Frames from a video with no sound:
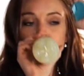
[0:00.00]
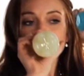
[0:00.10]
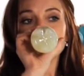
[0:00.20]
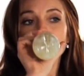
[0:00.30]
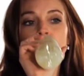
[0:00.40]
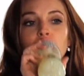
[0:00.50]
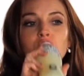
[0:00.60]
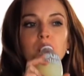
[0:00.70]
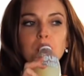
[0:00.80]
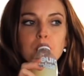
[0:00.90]
and
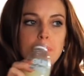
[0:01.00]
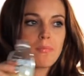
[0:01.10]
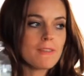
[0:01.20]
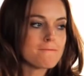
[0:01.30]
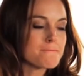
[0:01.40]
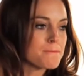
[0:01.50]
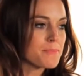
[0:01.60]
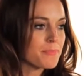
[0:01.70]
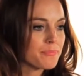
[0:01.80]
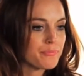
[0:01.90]
according to the state of
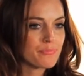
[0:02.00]
California,